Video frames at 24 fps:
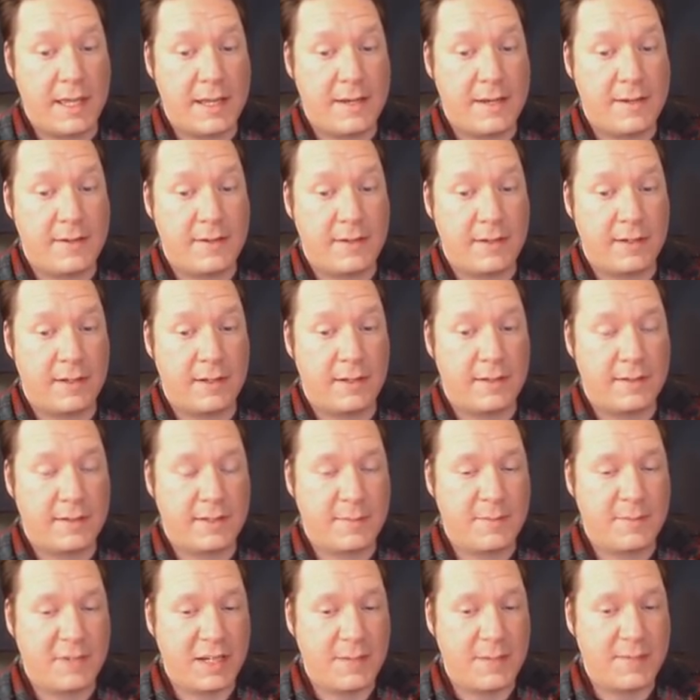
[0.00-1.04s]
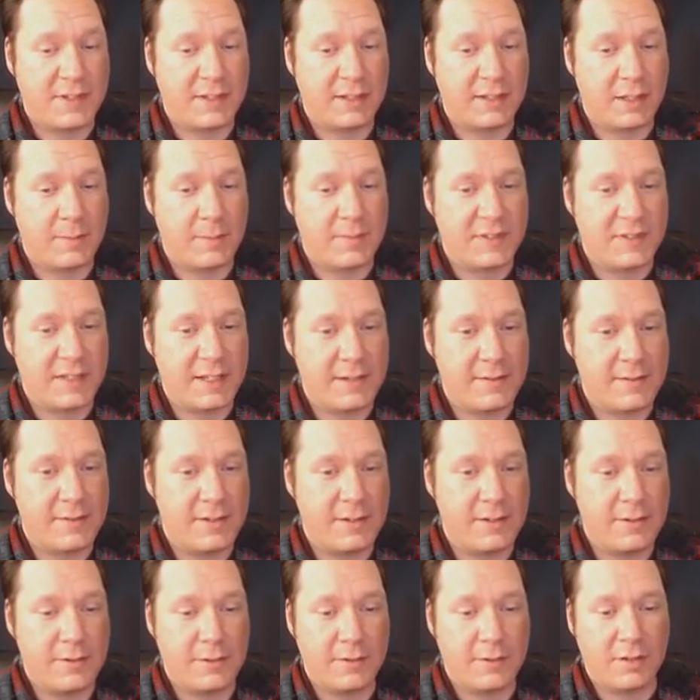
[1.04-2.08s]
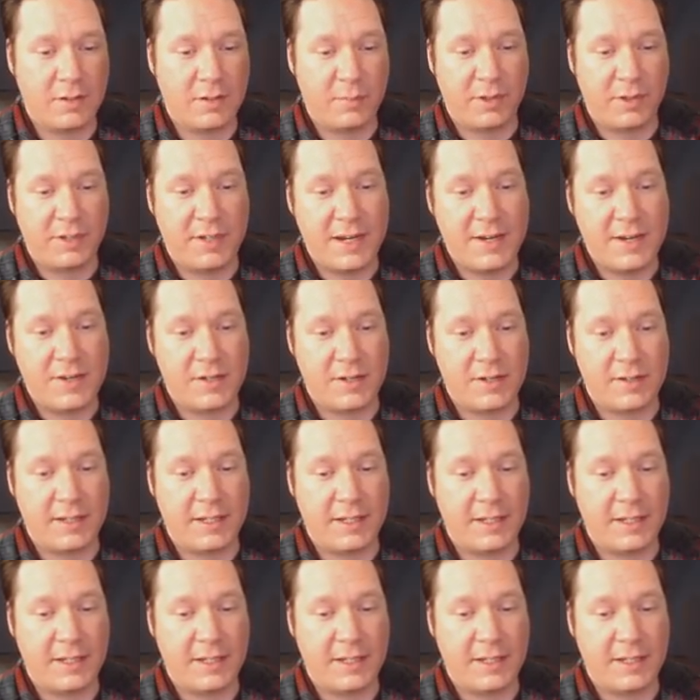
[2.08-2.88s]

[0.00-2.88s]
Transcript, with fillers: And sometimes it comes down to interpretation.